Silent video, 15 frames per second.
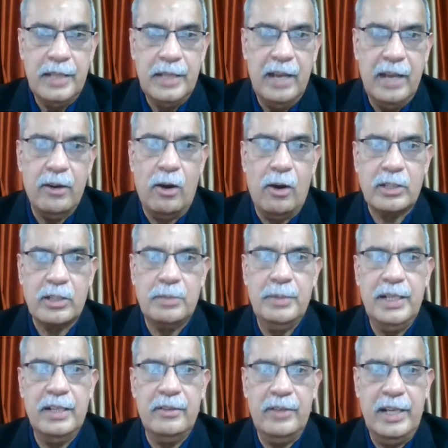Their
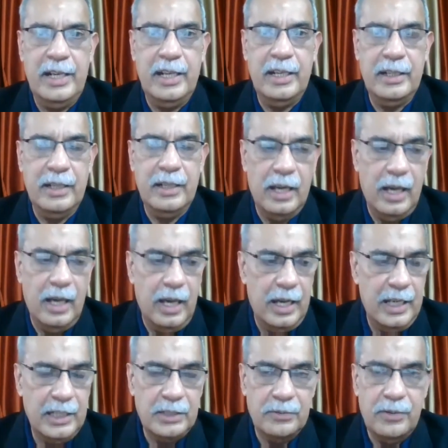oximeter reading
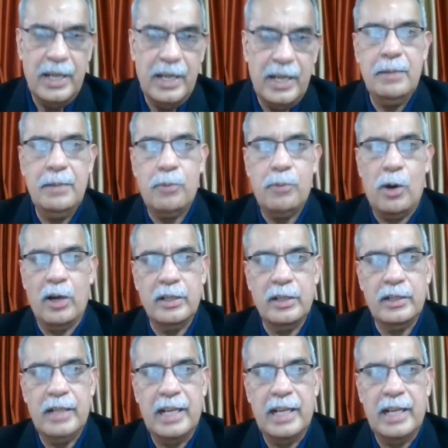is very important.